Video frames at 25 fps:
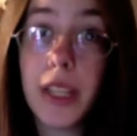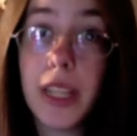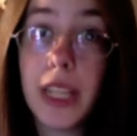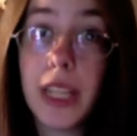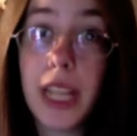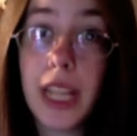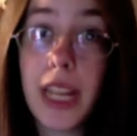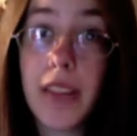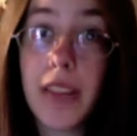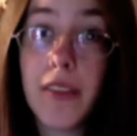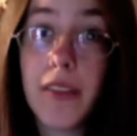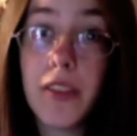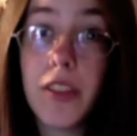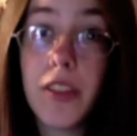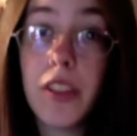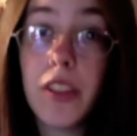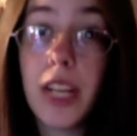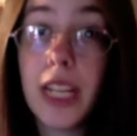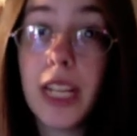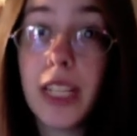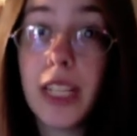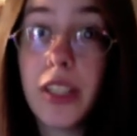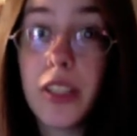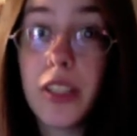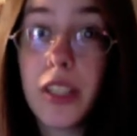life's
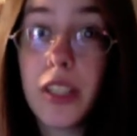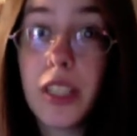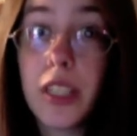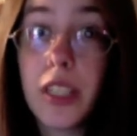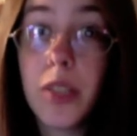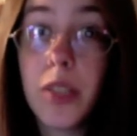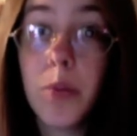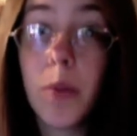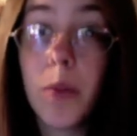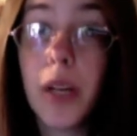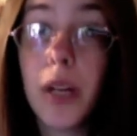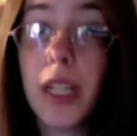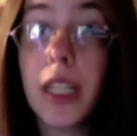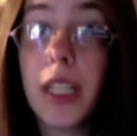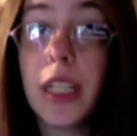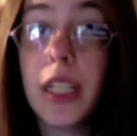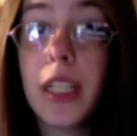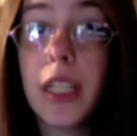challenges, while